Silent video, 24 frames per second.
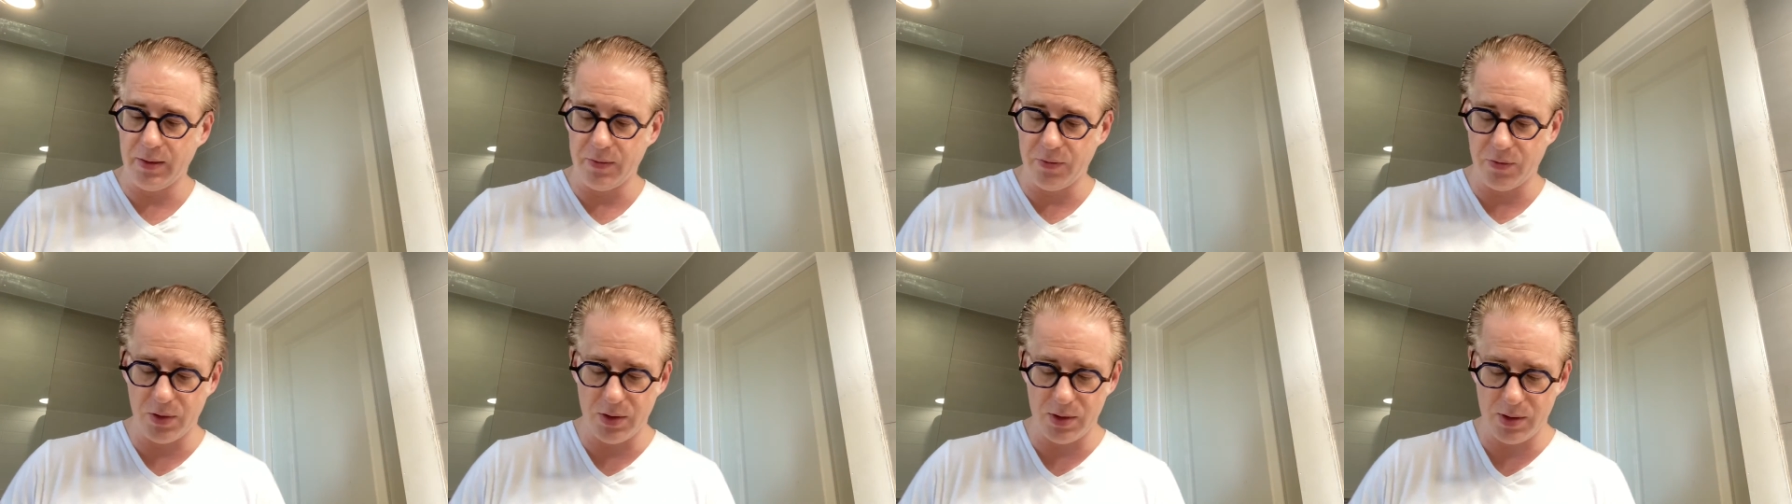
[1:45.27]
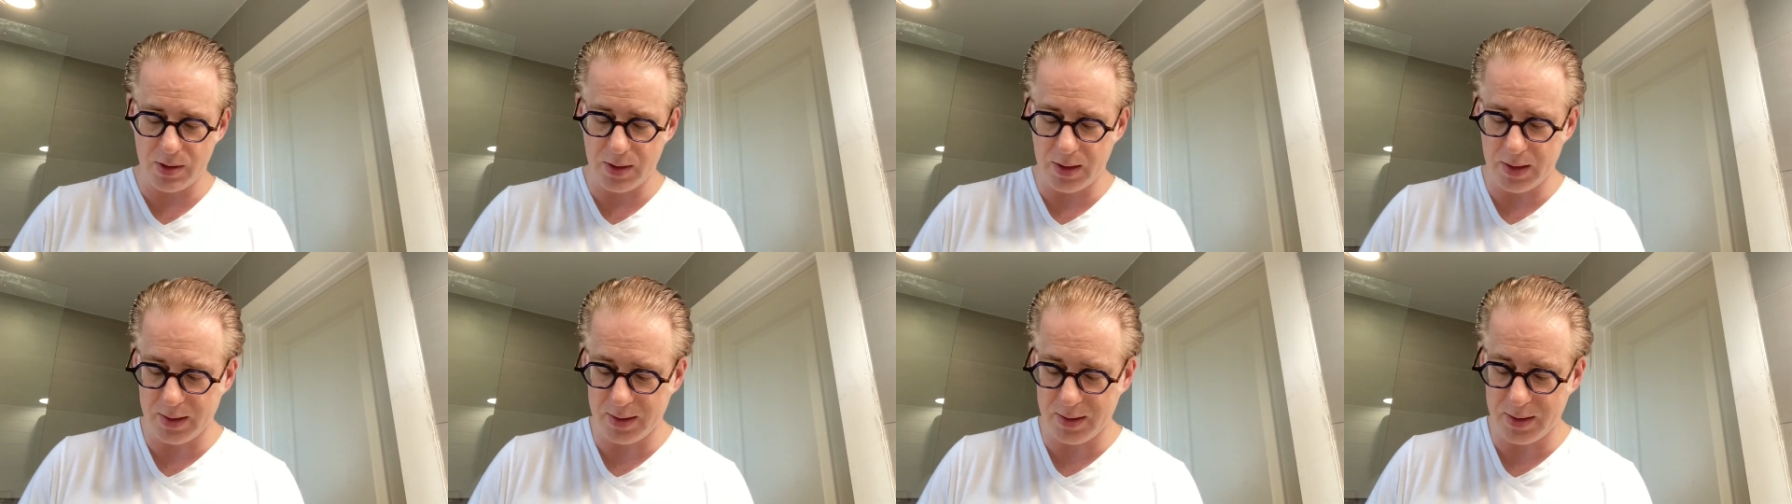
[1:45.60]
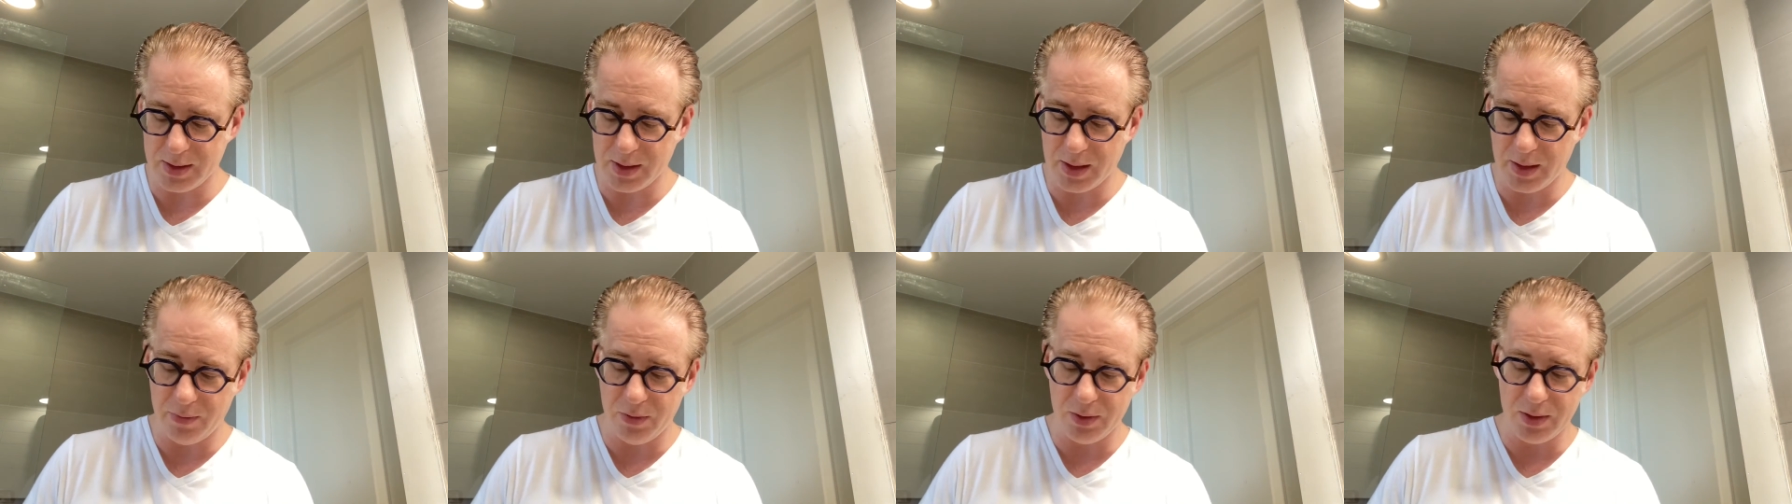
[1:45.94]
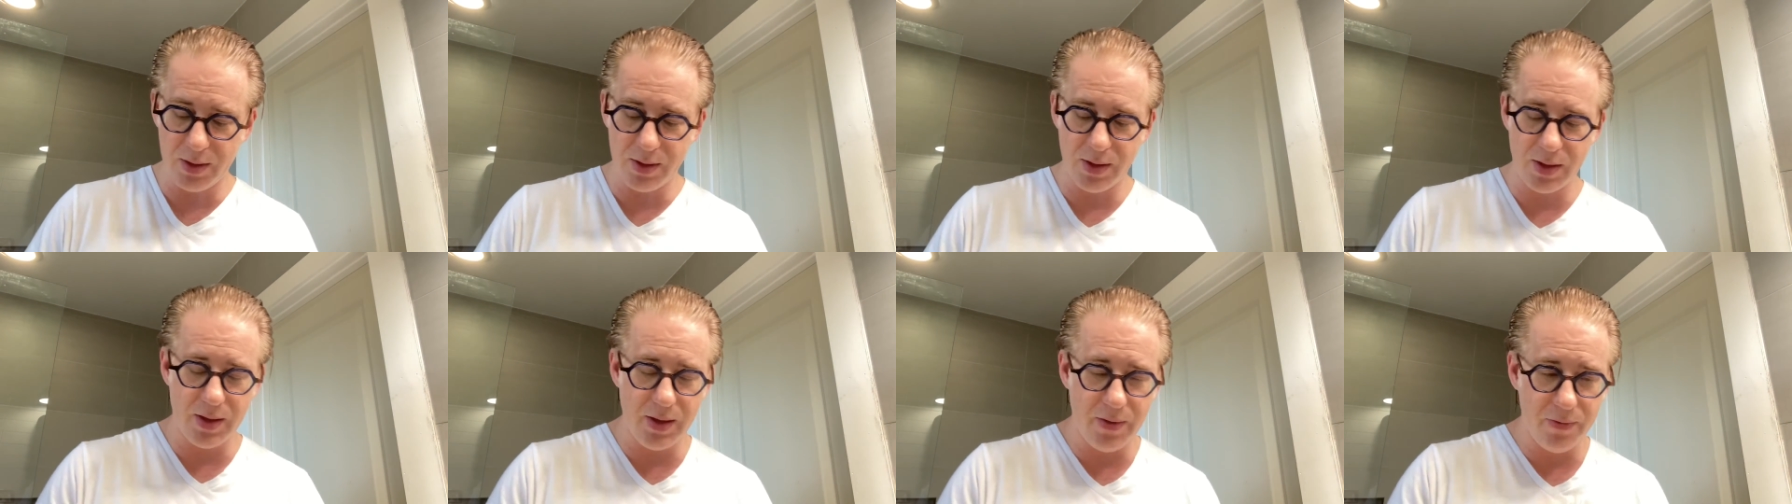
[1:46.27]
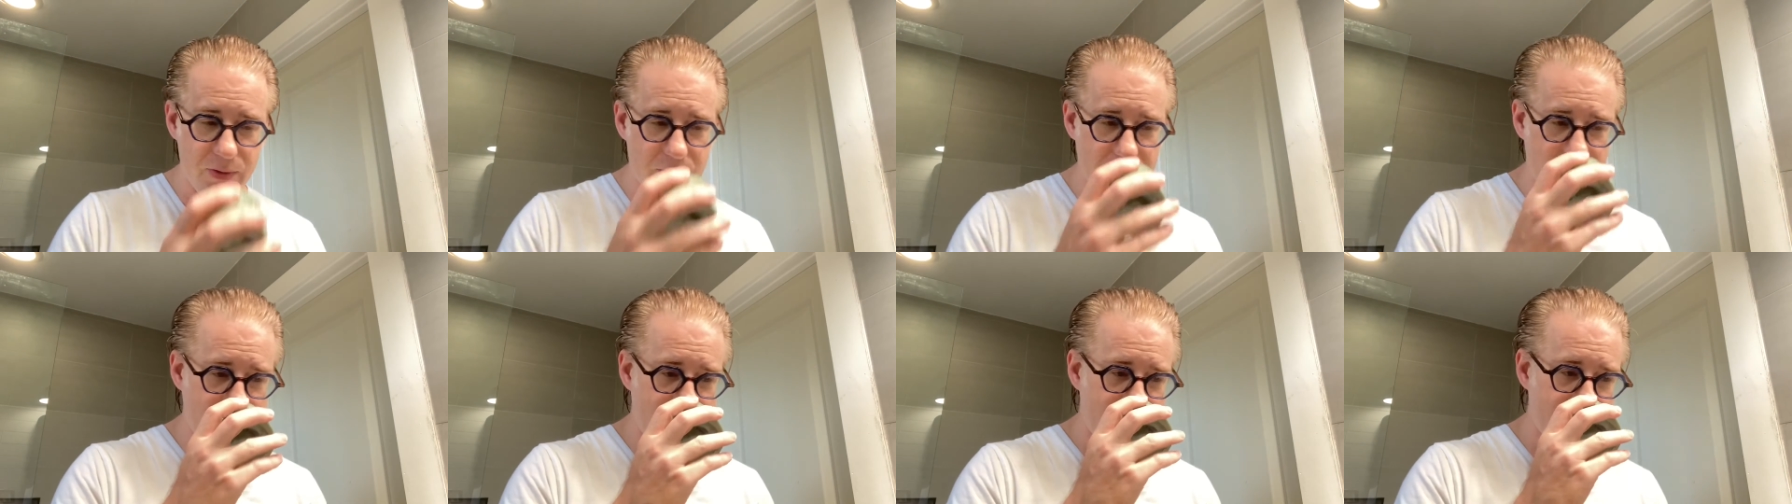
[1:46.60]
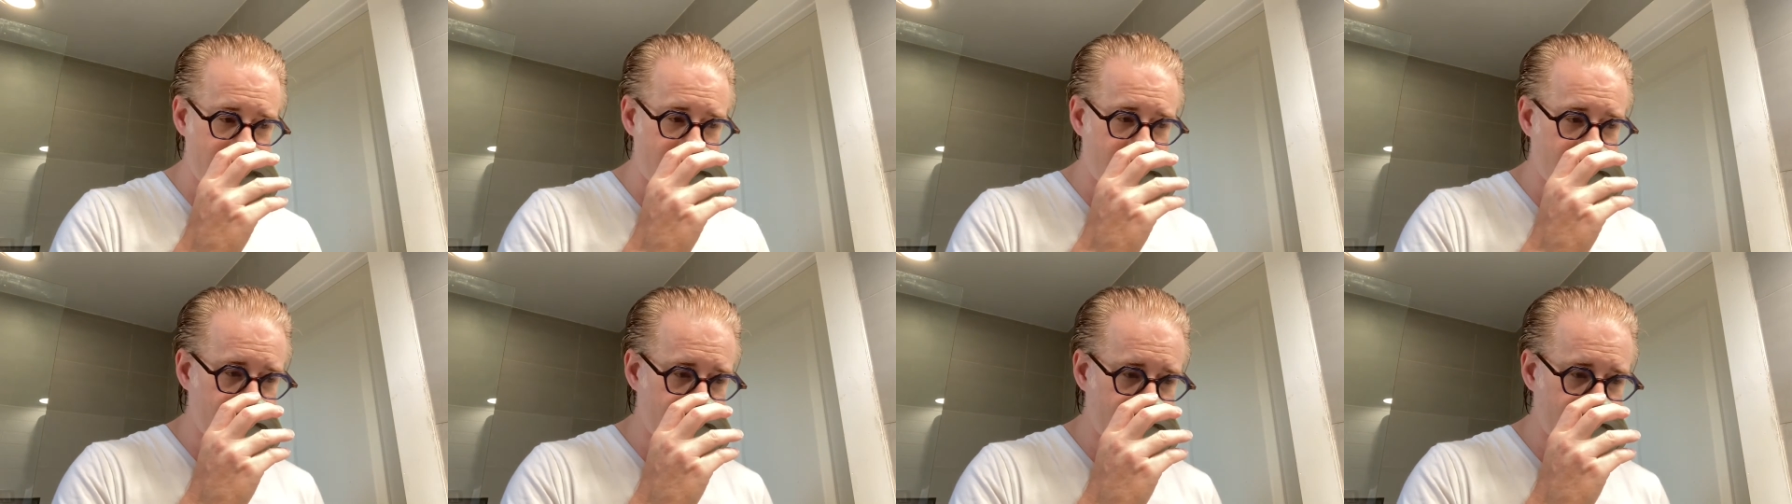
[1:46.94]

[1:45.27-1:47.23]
First thing, let's give it the sniff test.